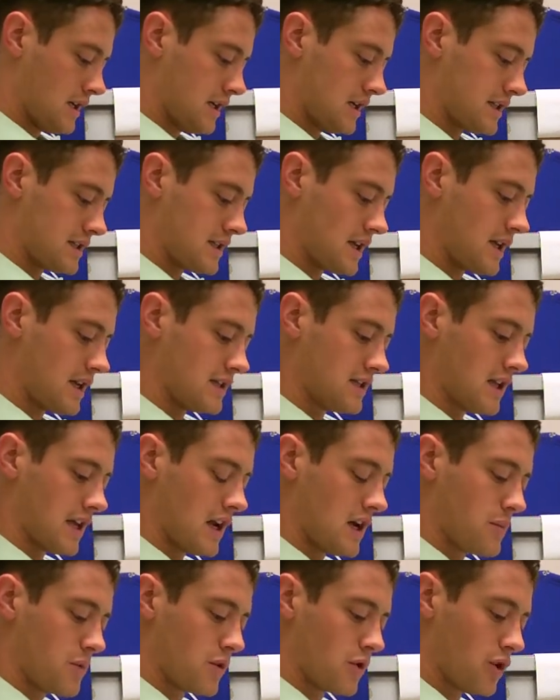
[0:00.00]
It says
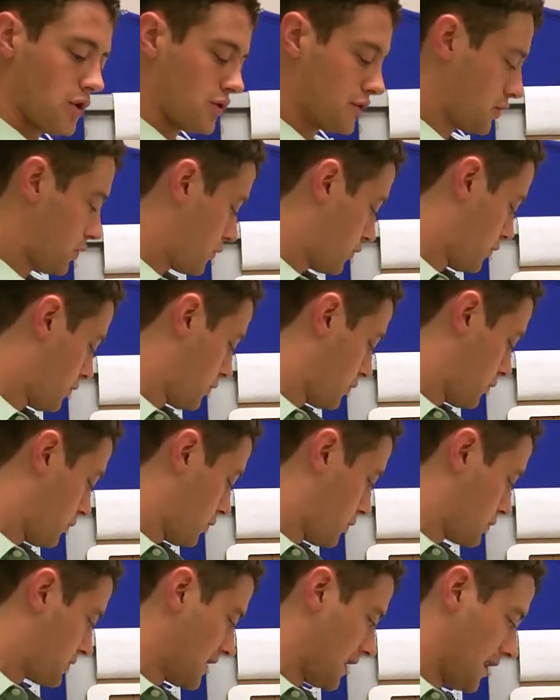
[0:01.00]
April
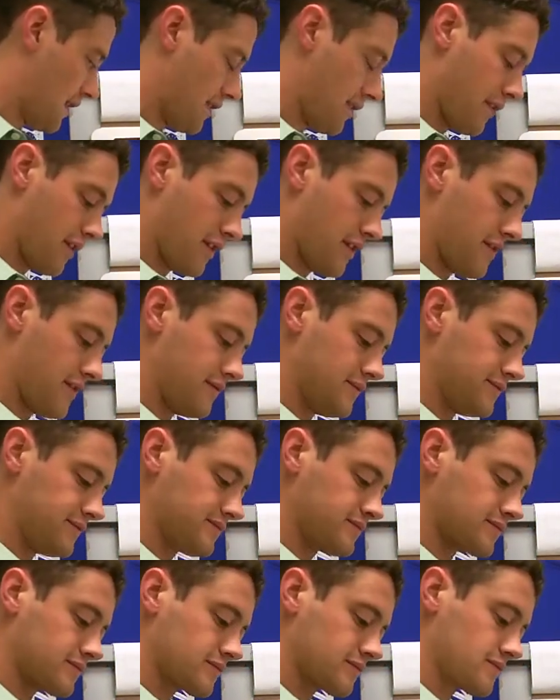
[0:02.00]
10th
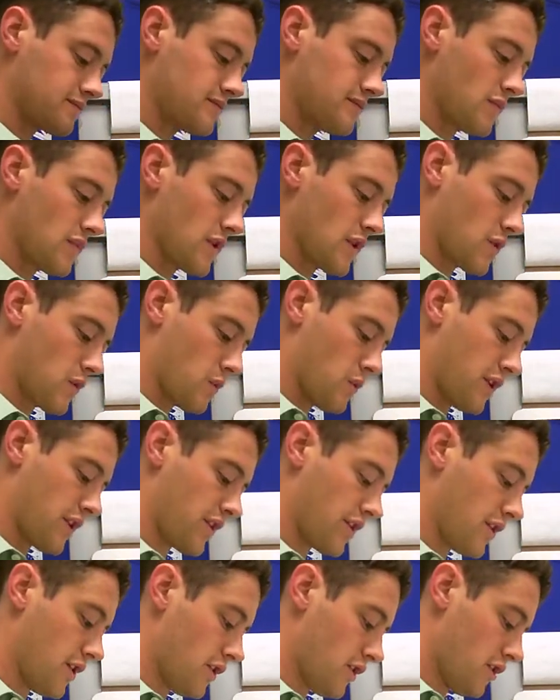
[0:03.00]

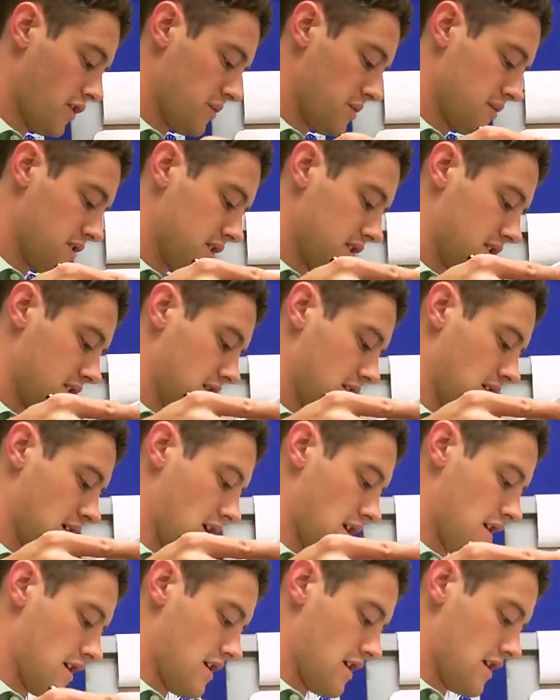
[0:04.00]
with terms
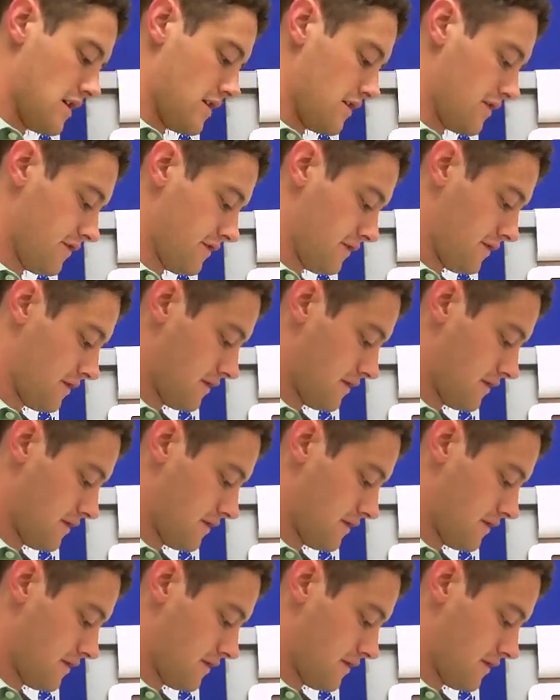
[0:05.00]
of